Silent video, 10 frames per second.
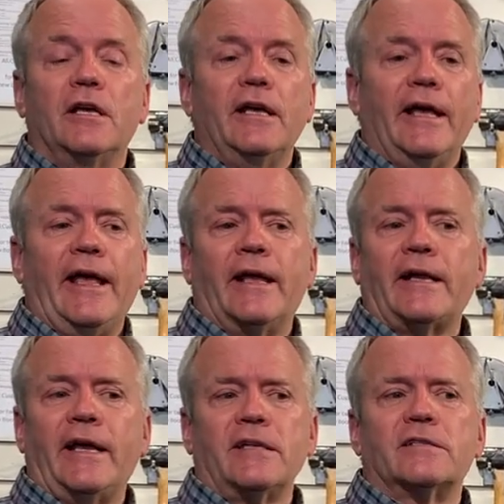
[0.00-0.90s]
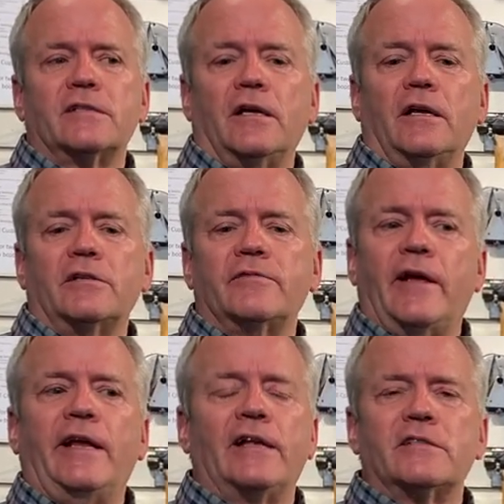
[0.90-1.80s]
And I guess
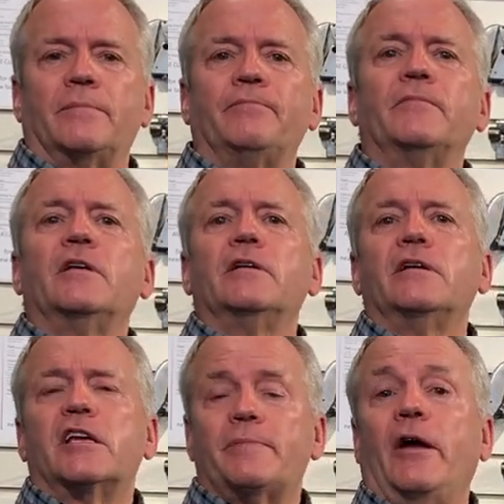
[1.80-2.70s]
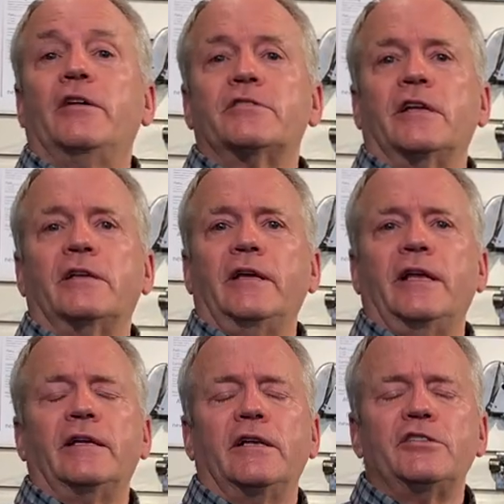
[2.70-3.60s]
Shivan had some experience in
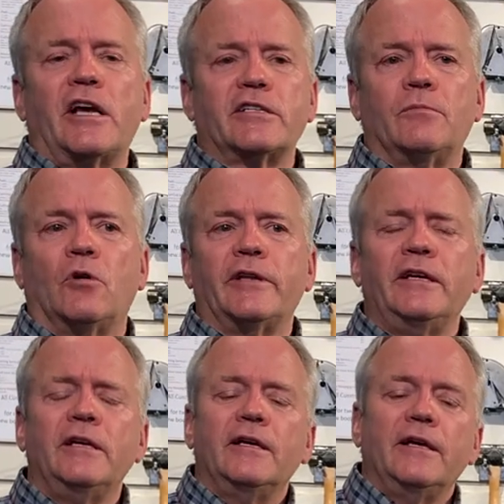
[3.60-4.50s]
injection molding.